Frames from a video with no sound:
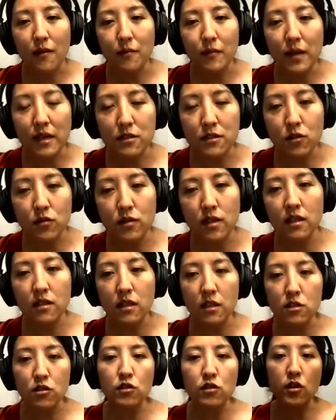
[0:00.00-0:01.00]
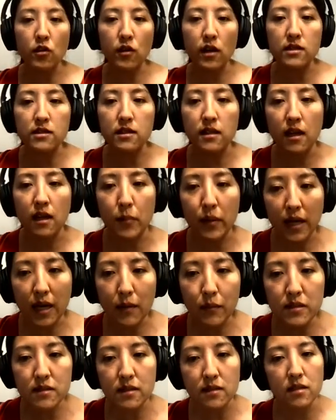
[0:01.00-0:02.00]
And so these are neurons in the
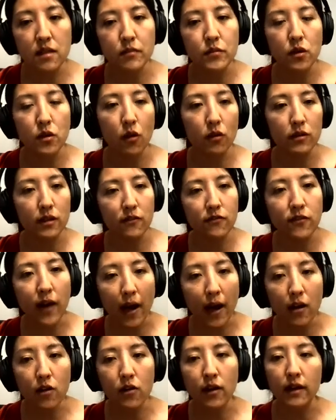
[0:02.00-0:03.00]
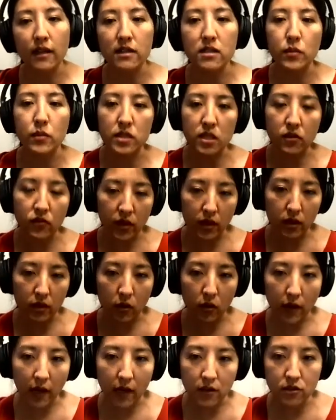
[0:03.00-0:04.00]
hippocampus that seem to only fire in a
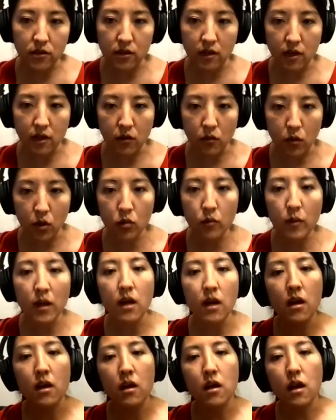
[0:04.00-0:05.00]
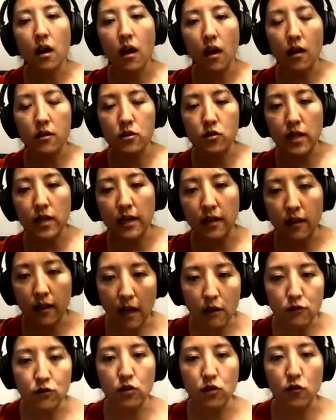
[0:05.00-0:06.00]
specific location in a room. So
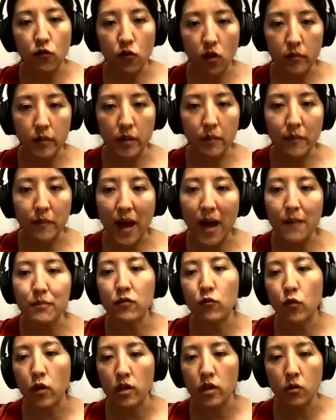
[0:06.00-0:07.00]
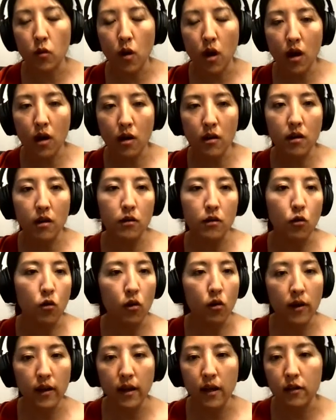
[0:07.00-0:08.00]
that allows you to form a map of where you are
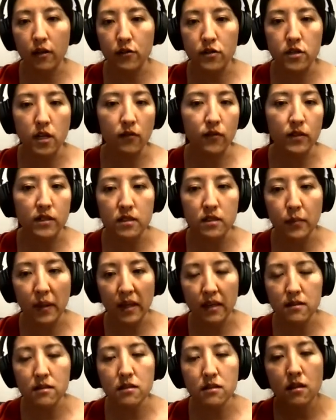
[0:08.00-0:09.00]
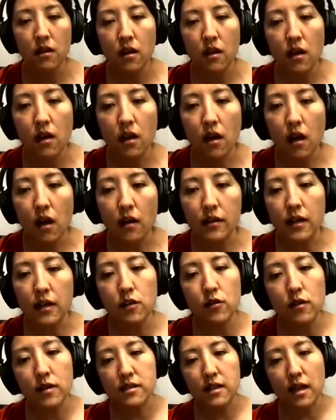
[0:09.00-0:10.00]
and orient yourself in space.
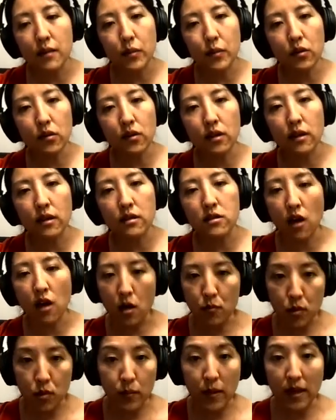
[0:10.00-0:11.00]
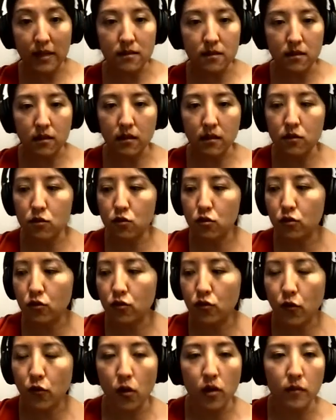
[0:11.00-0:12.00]
Another example is our propensity
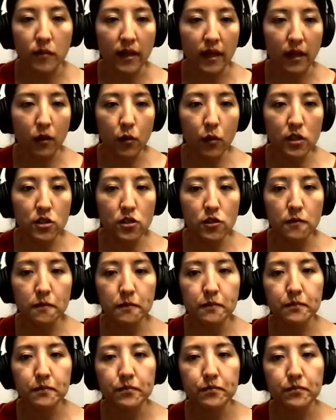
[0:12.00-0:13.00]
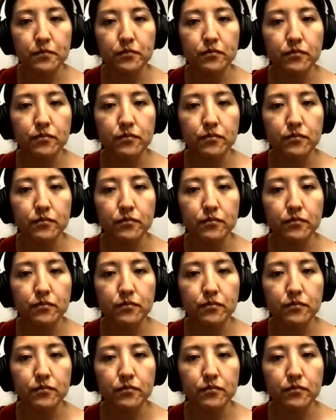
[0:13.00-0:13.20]
to form language.